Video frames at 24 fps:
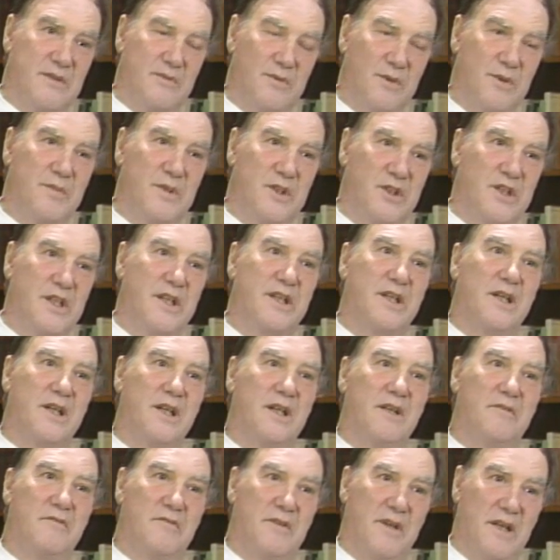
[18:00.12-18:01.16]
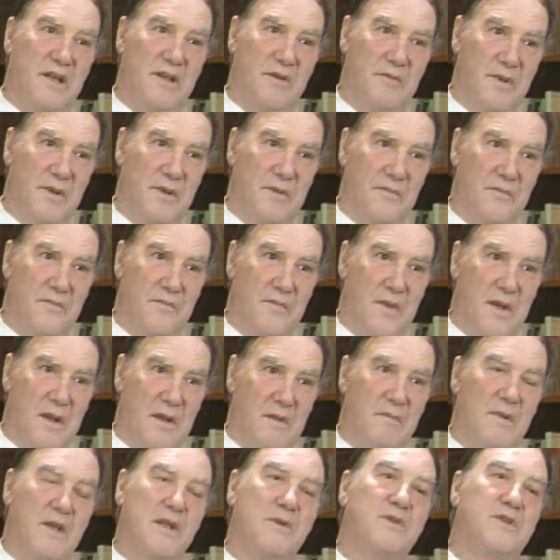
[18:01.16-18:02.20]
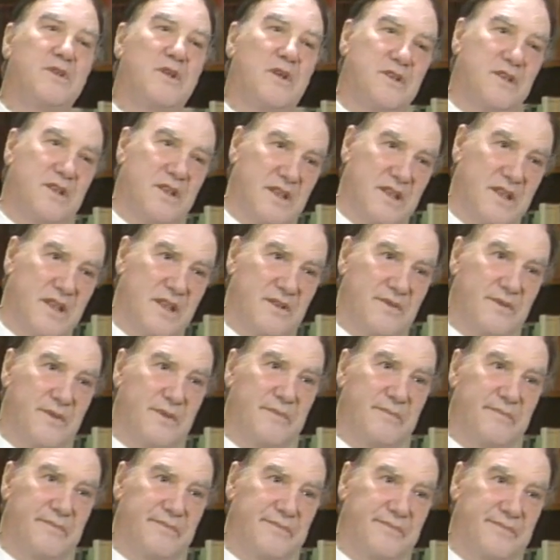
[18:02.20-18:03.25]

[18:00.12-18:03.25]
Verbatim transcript: it would be generally available. But he was not successful.